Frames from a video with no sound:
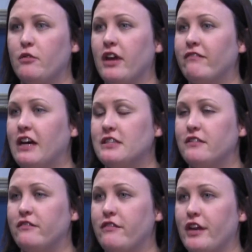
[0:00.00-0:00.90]
We have lots
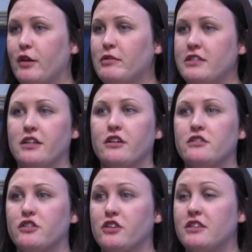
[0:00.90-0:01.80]
of therapists here,
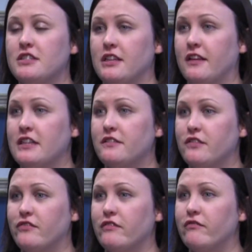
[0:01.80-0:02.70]
so you can see lots
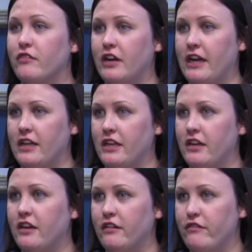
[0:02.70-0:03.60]
of different
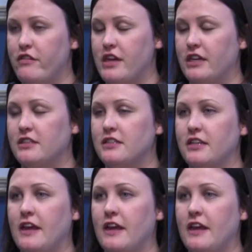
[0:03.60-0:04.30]
variety of things.